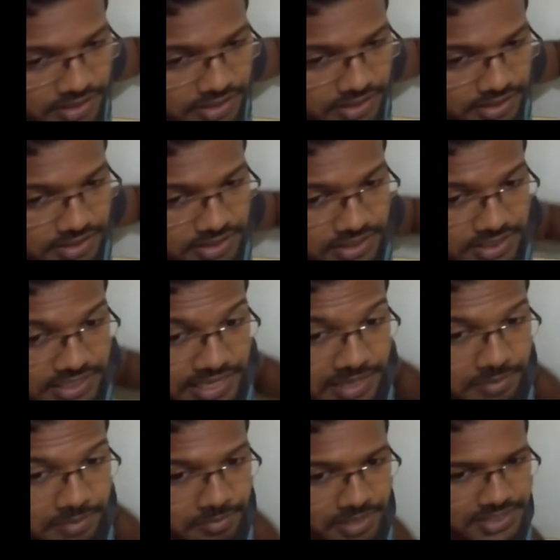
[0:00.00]
is
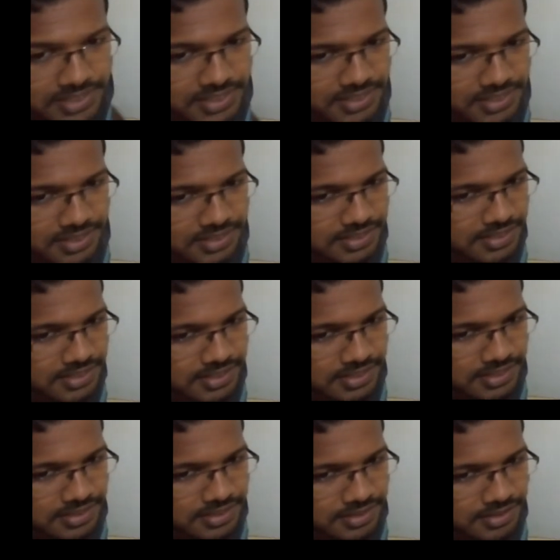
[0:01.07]
same as
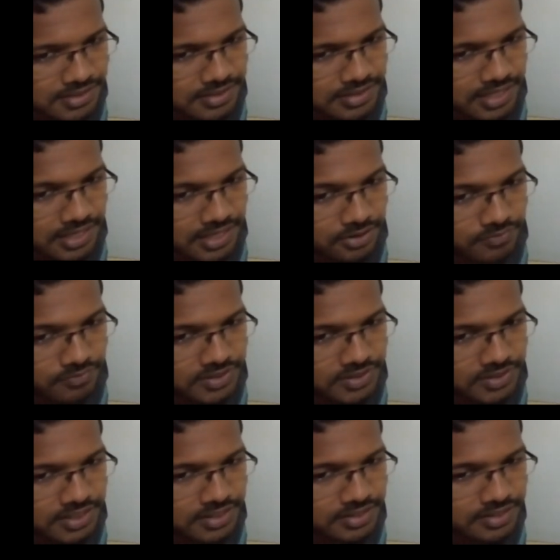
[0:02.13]
that of the
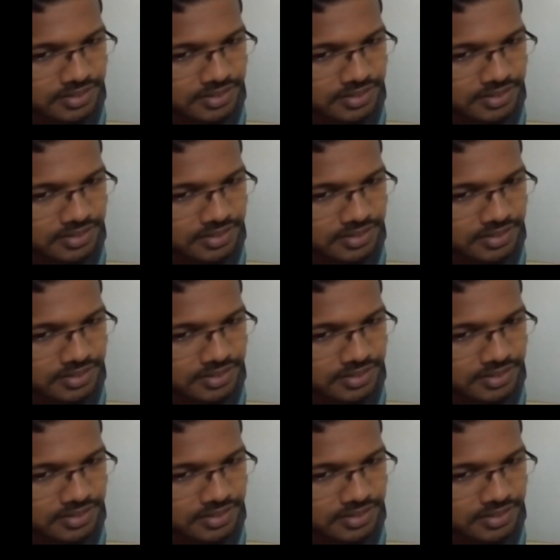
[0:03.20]
sun.